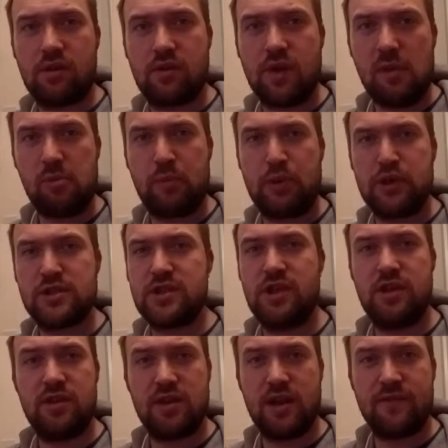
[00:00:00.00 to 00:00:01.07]
grab a putter
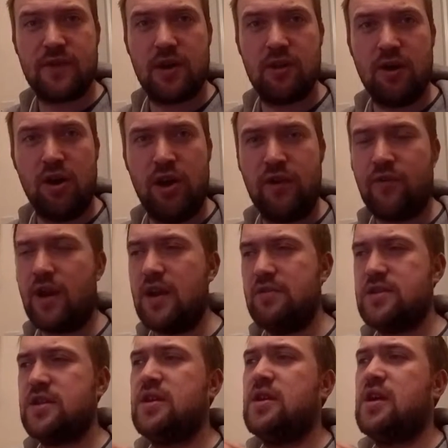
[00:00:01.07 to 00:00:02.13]
that I've got lying
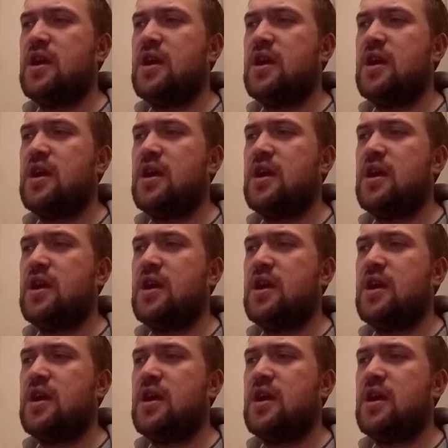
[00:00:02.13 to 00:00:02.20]
around,